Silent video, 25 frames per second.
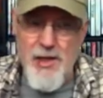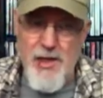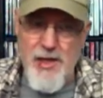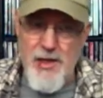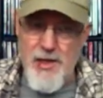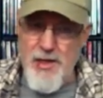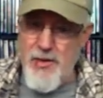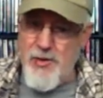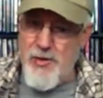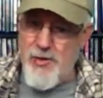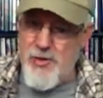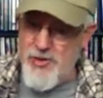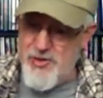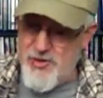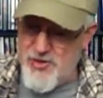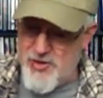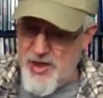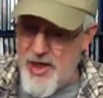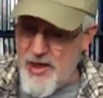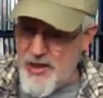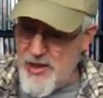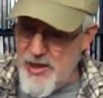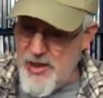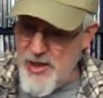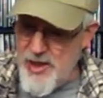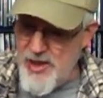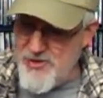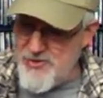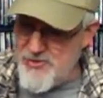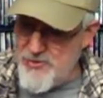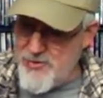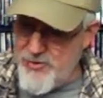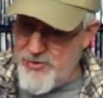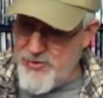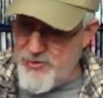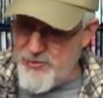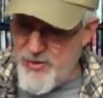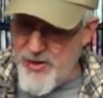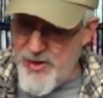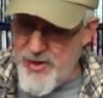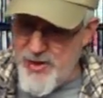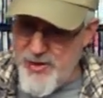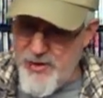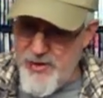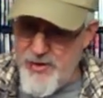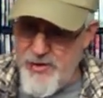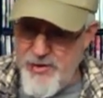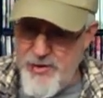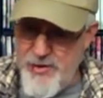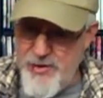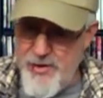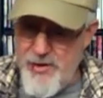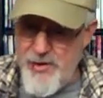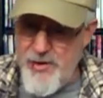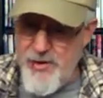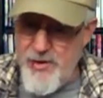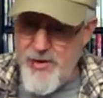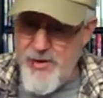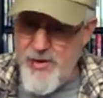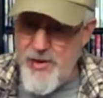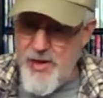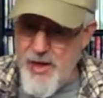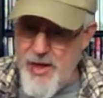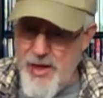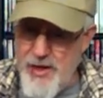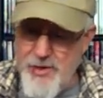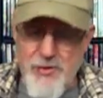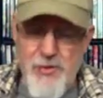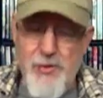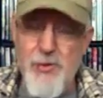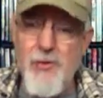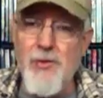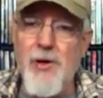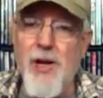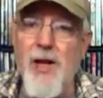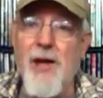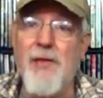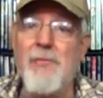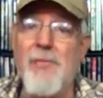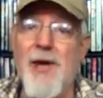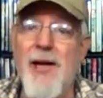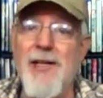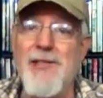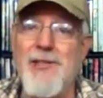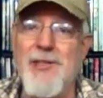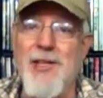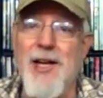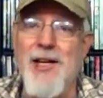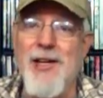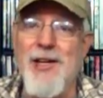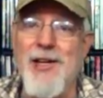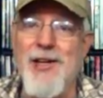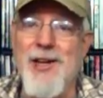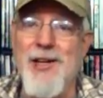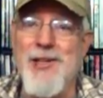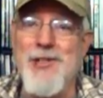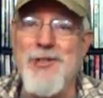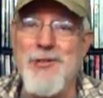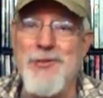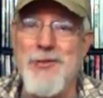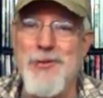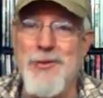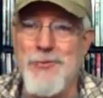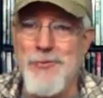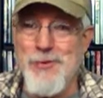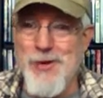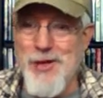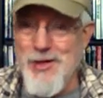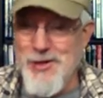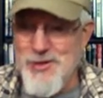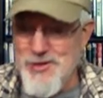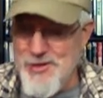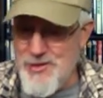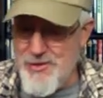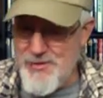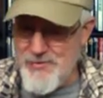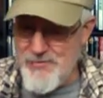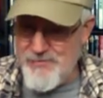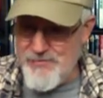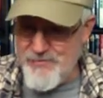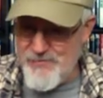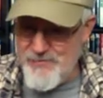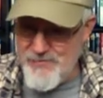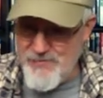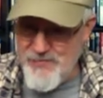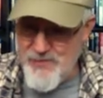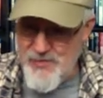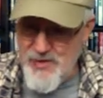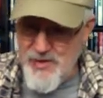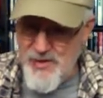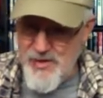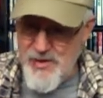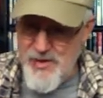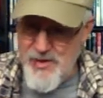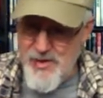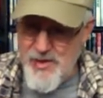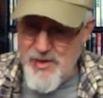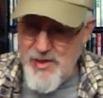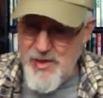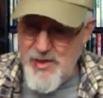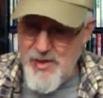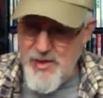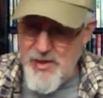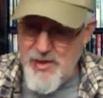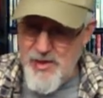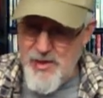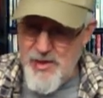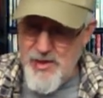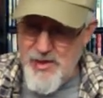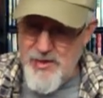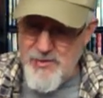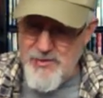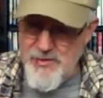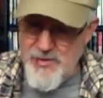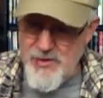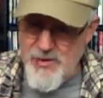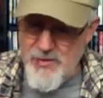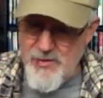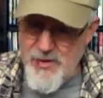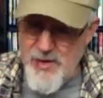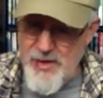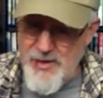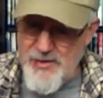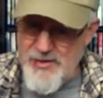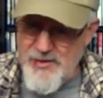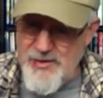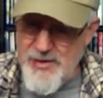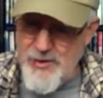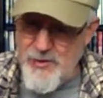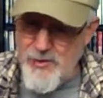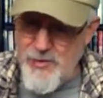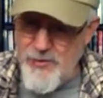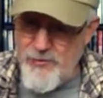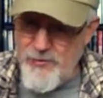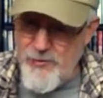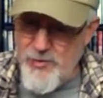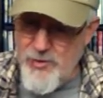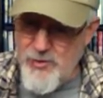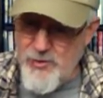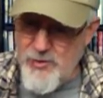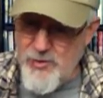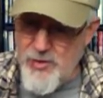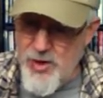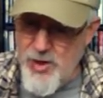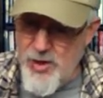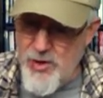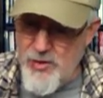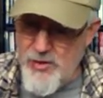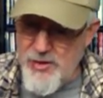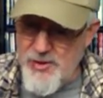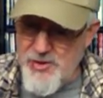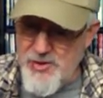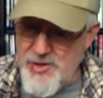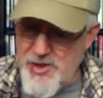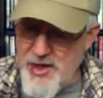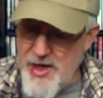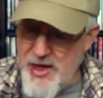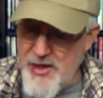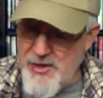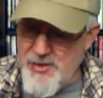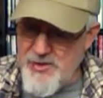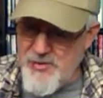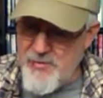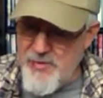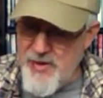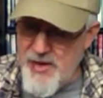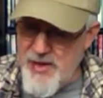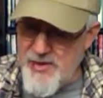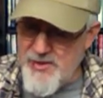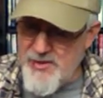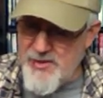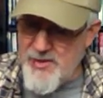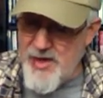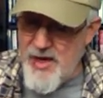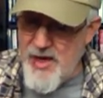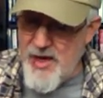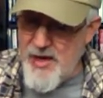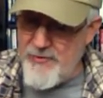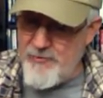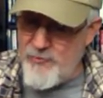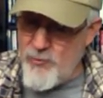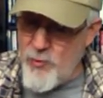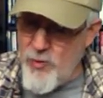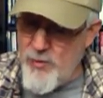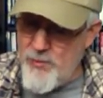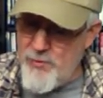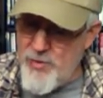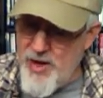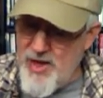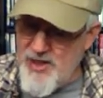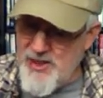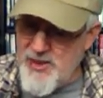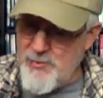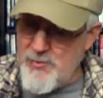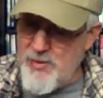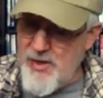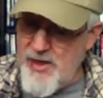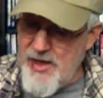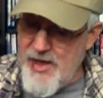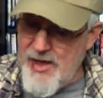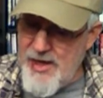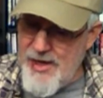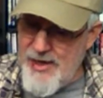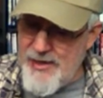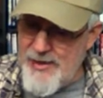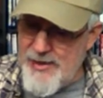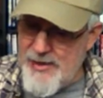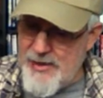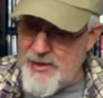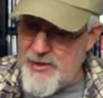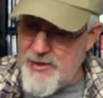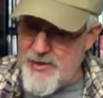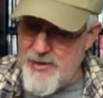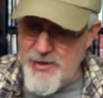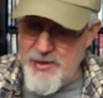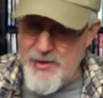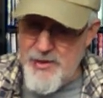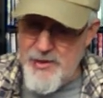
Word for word: Another psychological thriller. I do love my psychological thrillers. So, a single phone call can change a man's life or possibly end it.